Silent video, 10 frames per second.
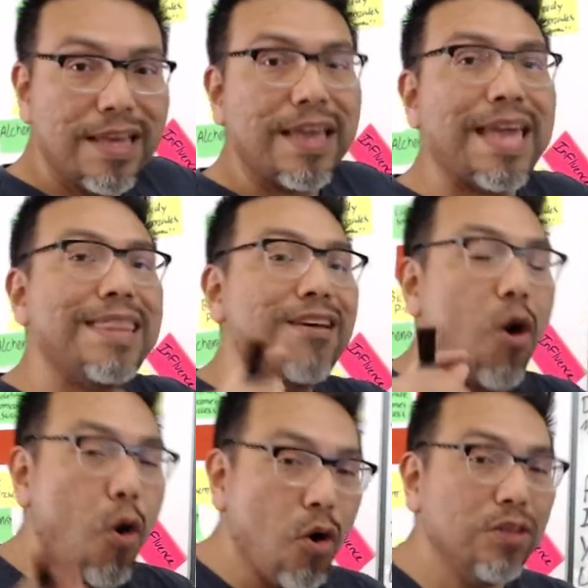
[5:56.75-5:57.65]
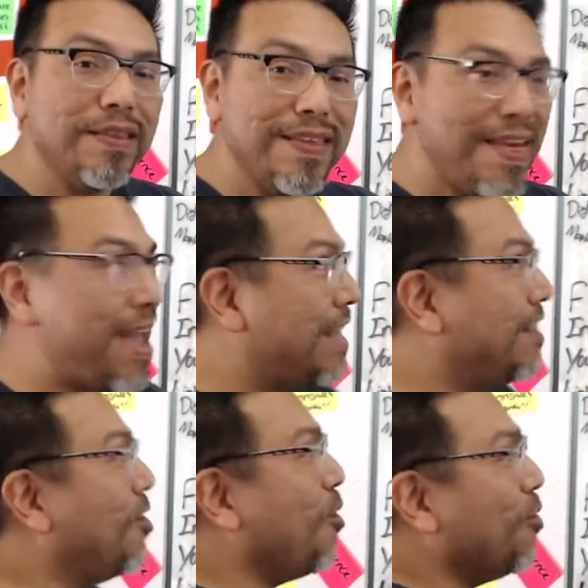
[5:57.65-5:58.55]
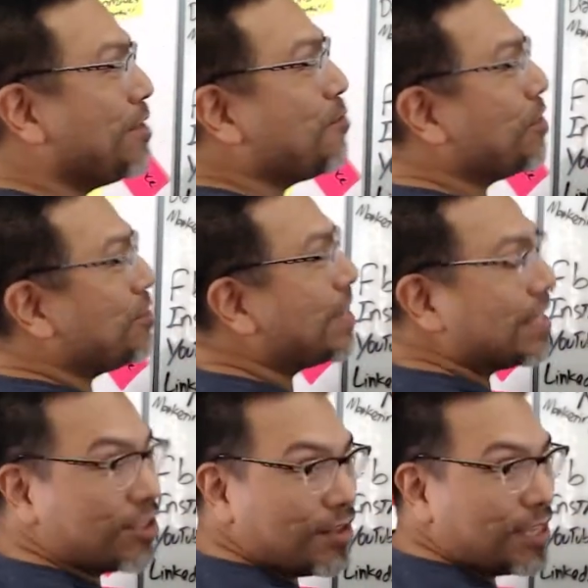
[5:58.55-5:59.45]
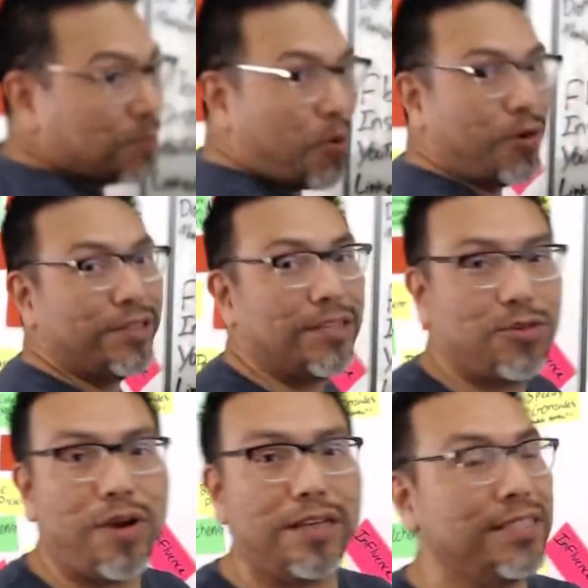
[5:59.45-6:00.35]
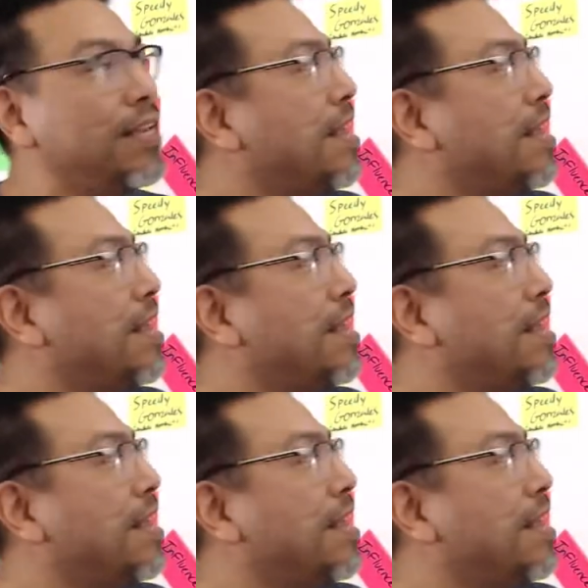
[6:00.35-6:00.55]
And only then, only when you get to this point of trust,